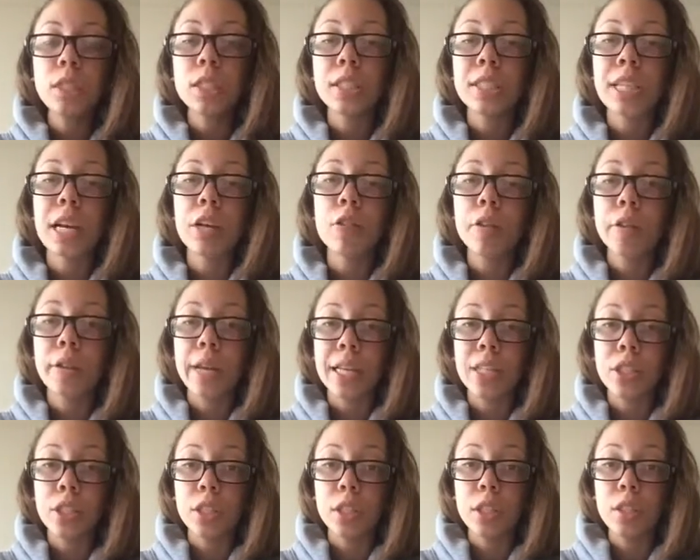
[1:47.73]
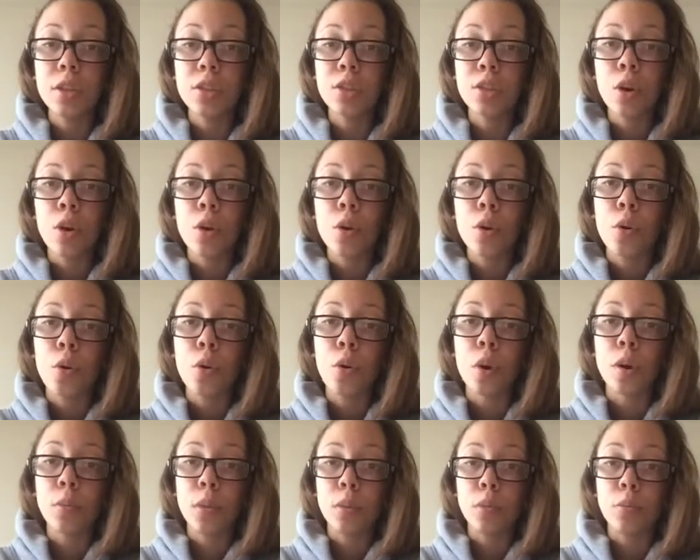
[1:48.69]
Segregationists, who
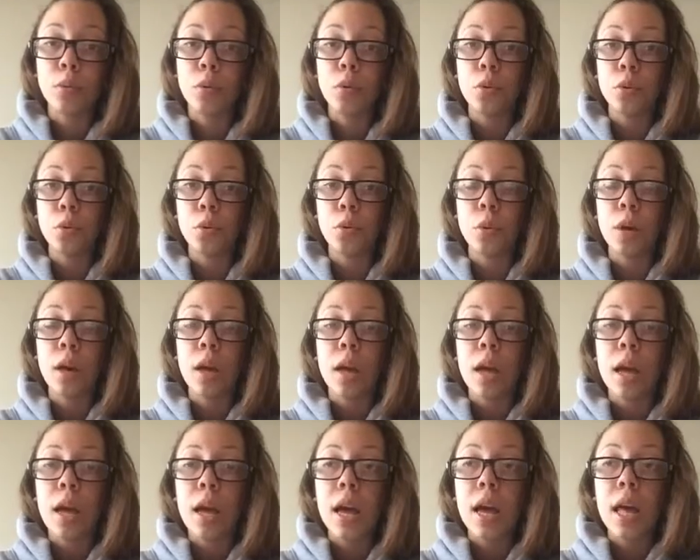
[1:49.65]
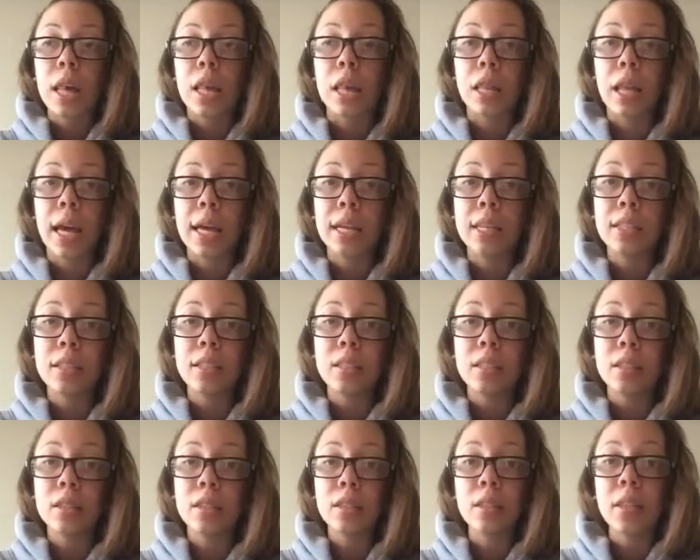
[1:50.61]
are people who liked
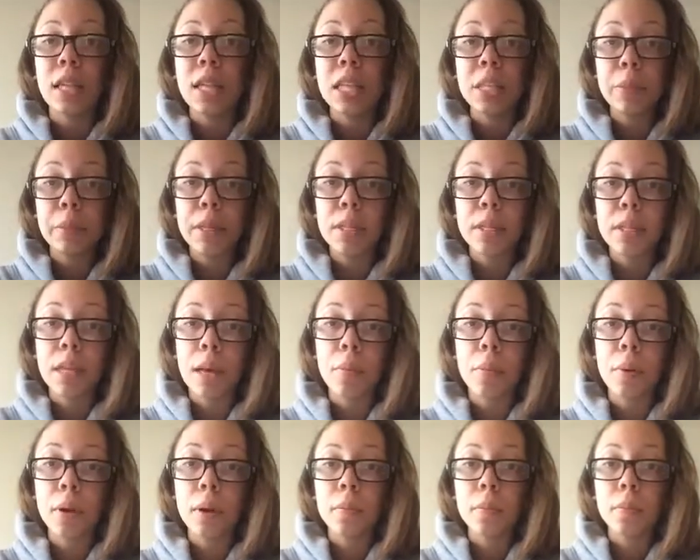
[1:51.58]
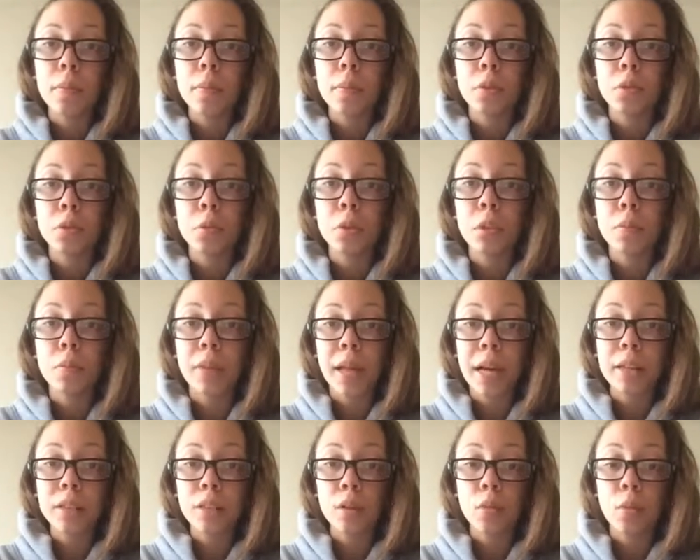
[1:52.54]
things being separate between
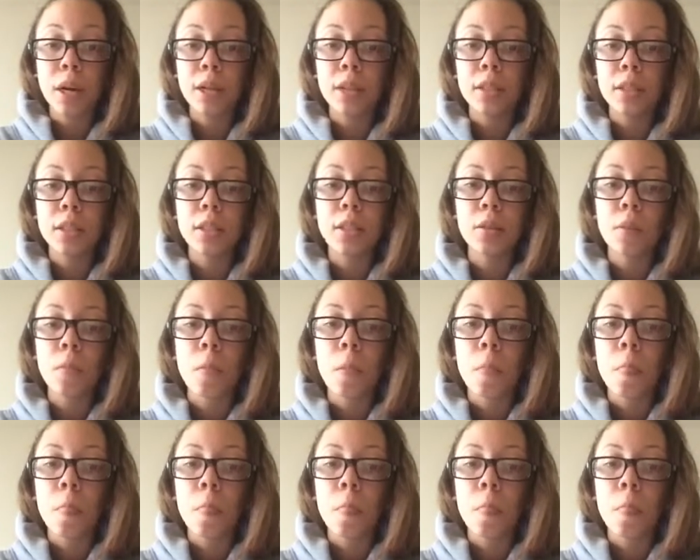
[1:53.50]
blacks and whites,